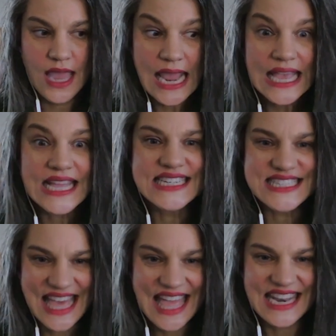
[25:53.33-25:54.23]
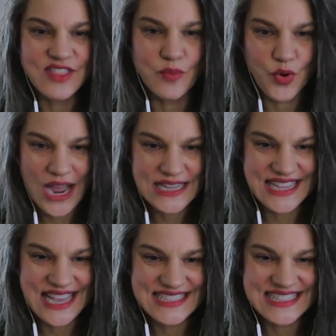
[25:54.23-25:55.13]
And then in the
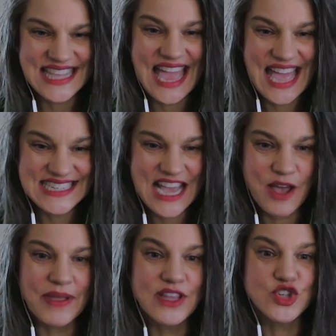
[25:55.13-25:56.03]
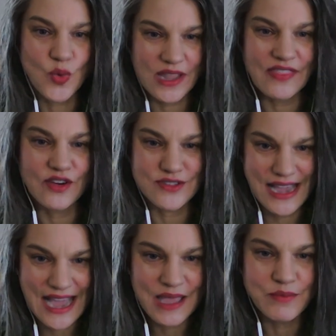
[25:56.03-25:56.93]
process, they end up enjoying their
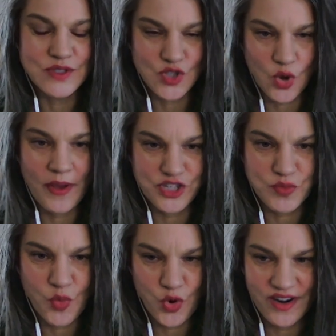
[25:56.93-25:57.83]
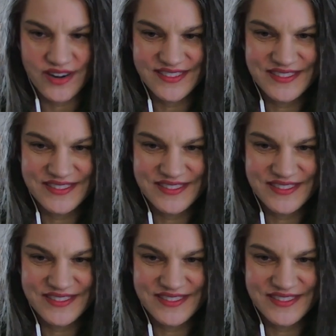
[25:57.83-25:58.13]
time so much more.